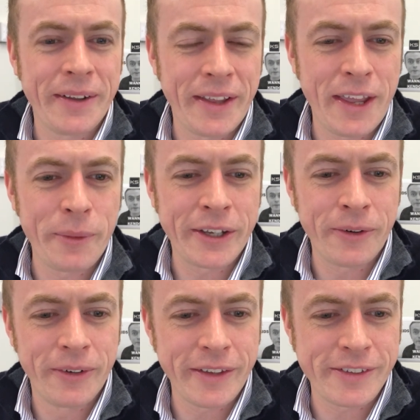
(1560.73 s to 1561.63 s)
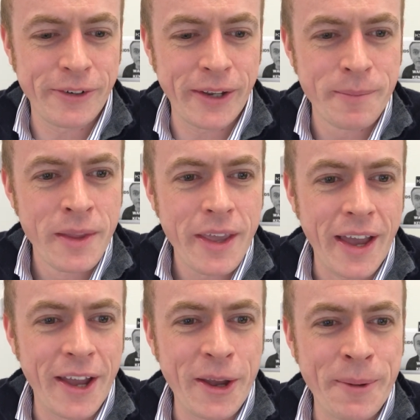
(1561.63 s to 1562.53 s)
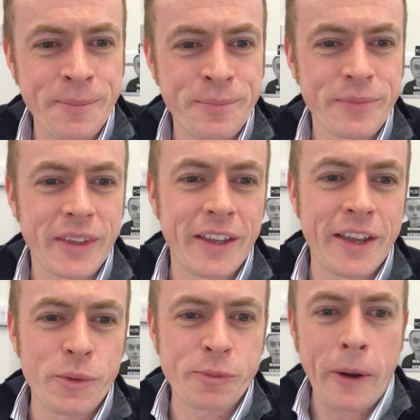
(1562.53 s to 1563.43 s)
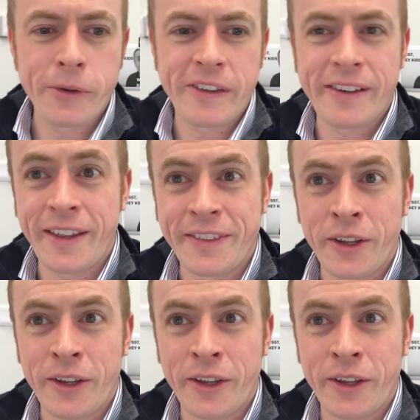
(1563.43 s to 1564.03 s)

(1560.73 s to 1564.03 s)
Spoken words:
here we go. Let's do it. It was posted in